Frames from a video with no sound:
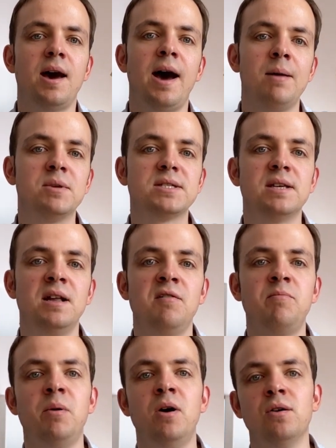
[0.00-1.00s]
I
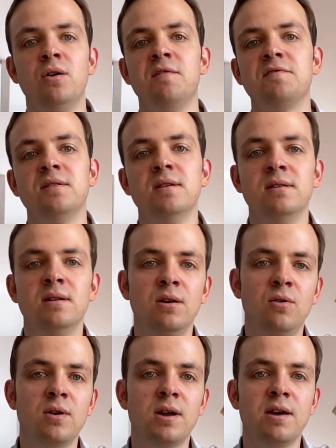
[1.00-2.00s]
myself bought often in the
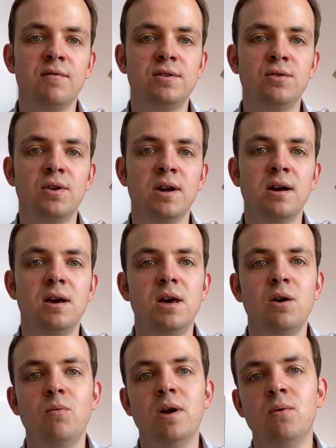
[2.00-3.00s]
local cafeteria
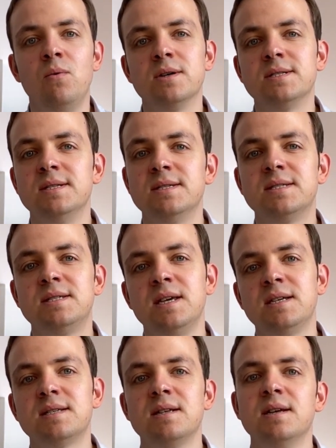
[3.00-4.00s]
when I was in the
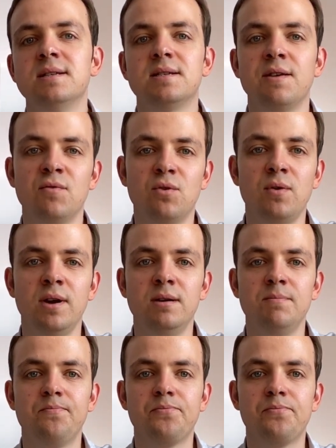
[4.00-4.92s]
6th and 7th grade.